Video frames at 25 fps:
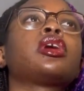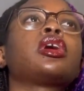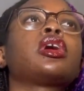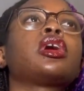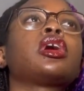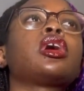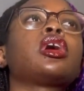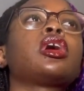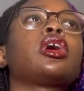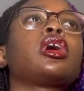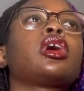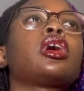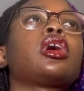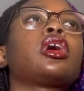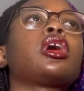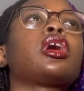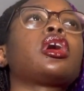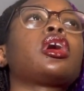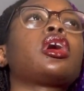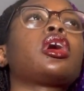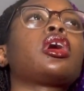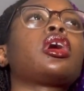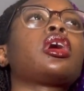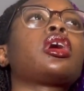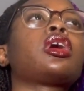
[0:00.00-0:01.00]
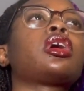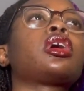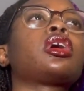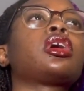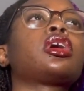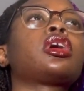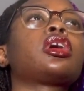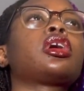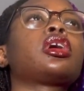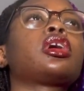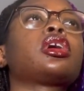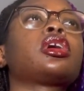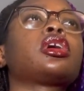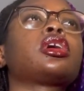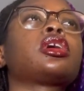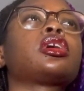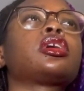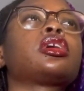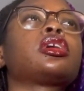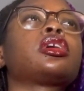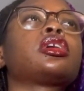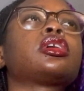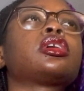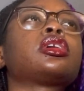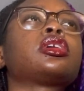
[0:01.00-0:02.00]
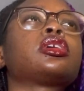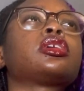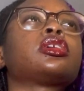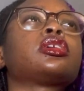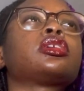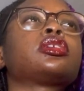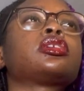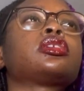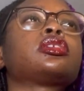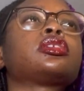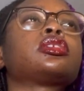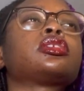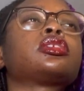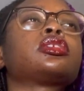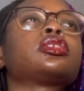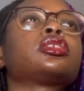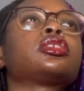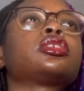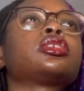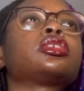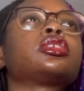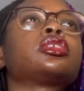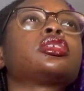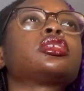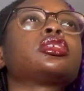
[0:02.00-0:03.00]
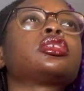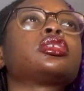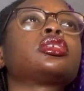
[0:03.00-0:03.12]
[no speech]